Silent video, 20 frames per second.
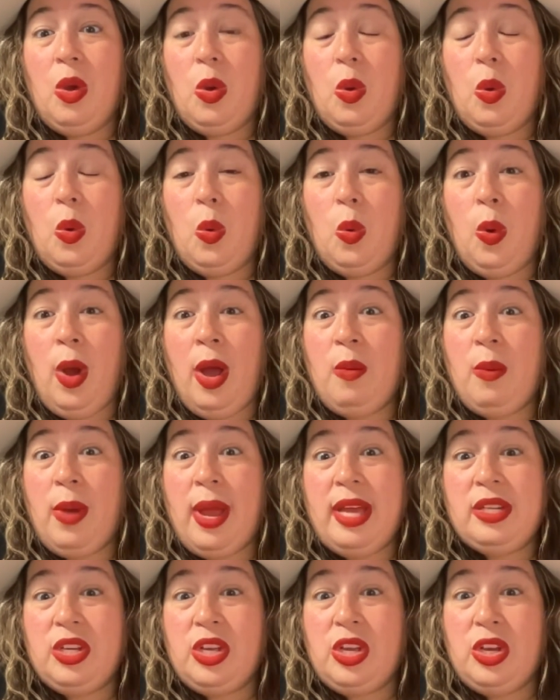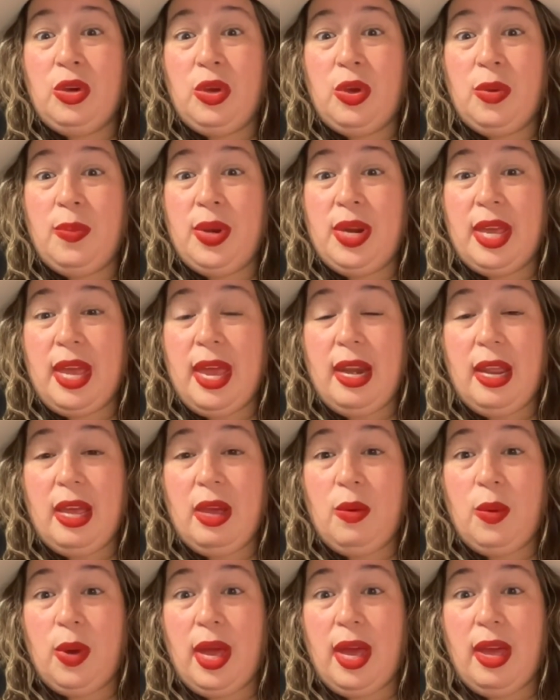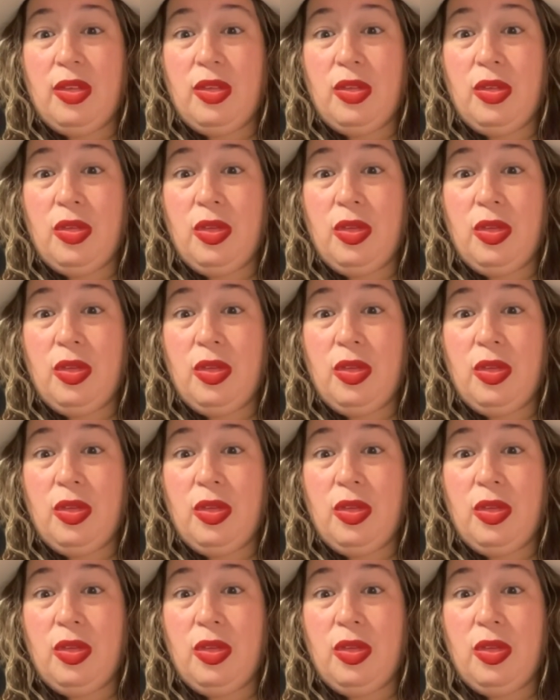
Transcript: what ways are you communicating with